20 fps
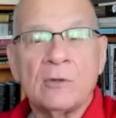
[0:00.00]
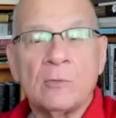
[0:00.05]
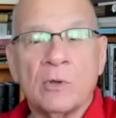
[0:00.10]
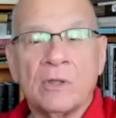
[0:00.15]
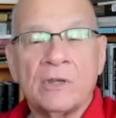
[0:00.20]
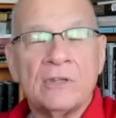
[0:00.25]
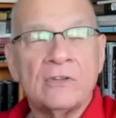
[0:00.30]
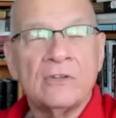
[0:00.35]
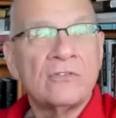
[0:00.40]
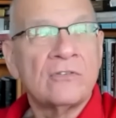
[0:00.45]

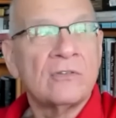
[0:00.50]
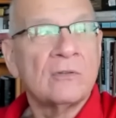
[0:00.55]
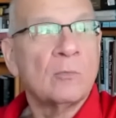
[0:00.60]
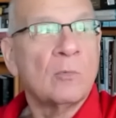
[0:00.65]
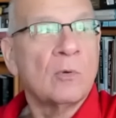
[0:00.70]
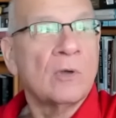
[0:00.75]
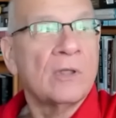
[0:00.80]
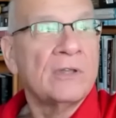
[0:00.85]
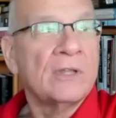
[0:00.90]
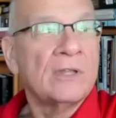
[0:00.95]
one is the
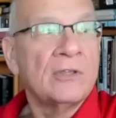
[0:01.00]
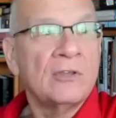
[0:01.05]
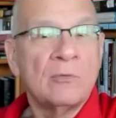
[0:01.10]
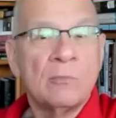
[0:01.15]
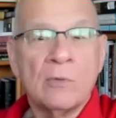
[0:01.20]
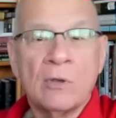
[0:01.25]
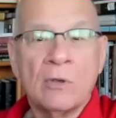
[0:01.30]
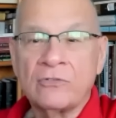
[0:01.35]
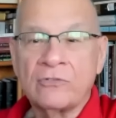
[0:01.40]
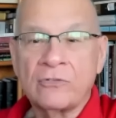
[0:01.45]
one that you
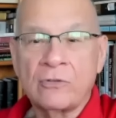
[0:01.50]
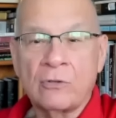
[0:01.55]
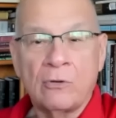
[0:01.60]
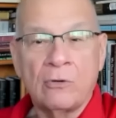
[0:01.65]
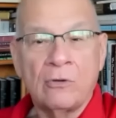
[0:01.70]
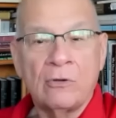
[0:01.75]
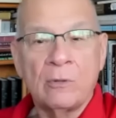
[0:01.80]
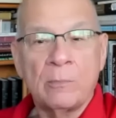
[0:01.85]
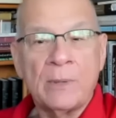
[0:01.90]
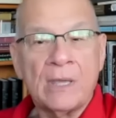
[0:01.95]
most
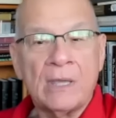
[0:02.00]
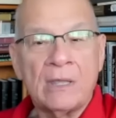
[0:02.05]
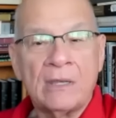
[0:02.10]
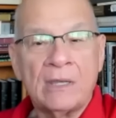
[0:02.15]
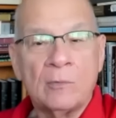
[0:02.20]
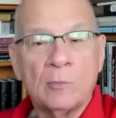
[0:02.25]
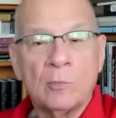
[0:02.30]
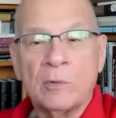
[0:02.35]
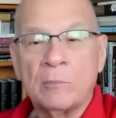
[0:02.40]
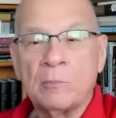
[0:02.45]
heard about,
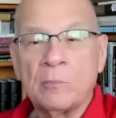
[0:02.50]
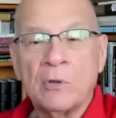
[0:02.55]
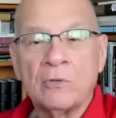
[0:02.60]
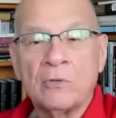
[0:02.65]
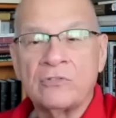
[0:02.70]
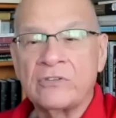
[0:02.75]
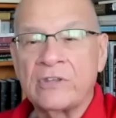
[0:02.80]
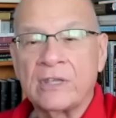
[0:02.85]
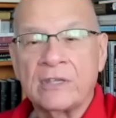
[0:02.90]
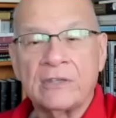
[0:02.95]
and what
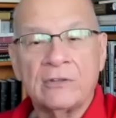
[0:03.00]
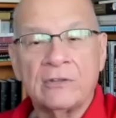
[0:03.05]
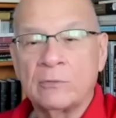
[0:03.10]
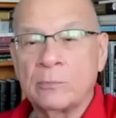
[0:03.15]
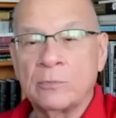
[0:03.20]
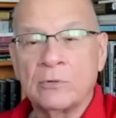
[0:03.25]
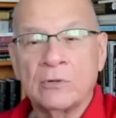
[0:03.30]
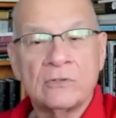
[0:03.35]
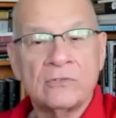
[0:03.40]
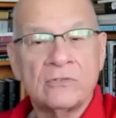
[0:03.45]
most secular
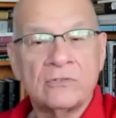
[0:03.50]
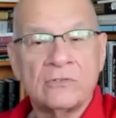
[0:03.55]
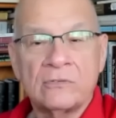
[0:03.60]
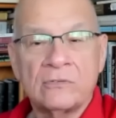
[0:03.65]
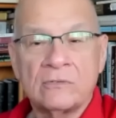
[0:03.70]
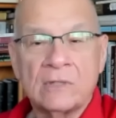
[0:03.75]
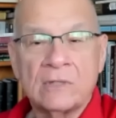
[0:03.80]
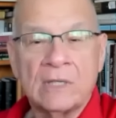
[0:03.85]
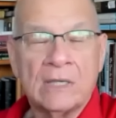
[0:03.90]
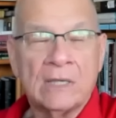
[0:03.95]

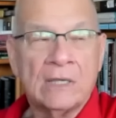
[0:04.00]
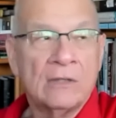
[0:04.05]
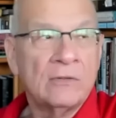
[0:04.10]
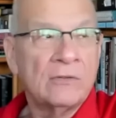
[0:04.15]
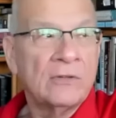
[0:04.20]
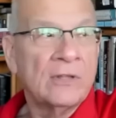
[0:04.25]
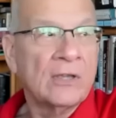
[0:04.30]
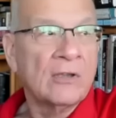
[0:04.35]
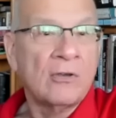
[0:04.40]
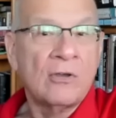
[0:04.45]
books
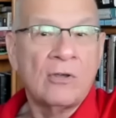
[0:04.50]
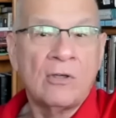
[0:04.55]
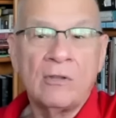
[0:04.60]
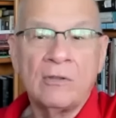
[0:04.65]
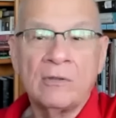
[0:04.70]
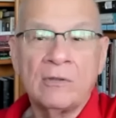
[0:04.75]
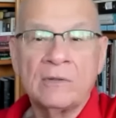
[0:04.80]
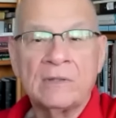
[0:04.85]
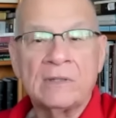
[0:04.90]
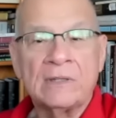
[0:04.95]
that
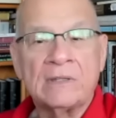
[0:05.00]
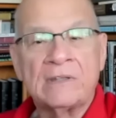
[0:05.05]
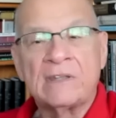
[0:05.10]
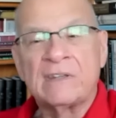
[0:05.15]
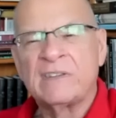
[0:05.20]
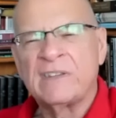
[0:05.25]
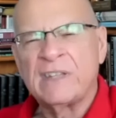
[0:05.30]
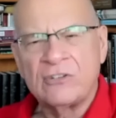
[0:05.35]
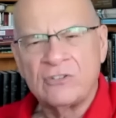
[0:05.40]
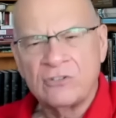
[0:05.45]
call to
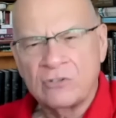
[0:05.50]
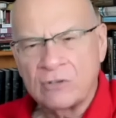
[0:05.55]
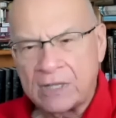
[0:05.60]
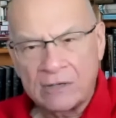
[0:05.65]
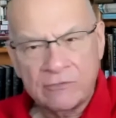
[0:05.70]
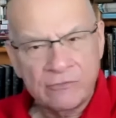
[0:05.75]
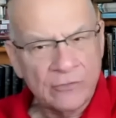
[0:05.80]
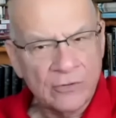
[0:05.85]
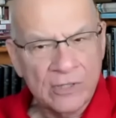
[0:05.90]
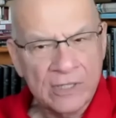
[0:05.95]
teach you how
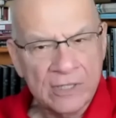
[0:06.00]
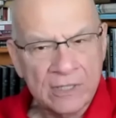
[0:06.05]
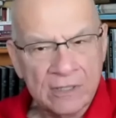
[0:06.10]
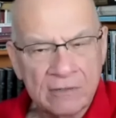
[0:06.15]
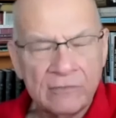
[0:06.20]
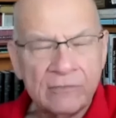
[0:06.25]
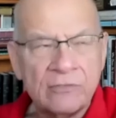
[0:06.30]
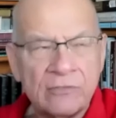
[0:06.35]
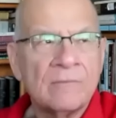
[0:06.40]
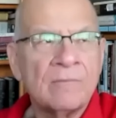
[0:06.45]
to
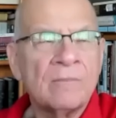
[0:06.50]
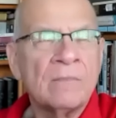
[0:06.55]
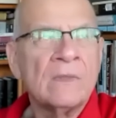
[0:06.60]
forgive,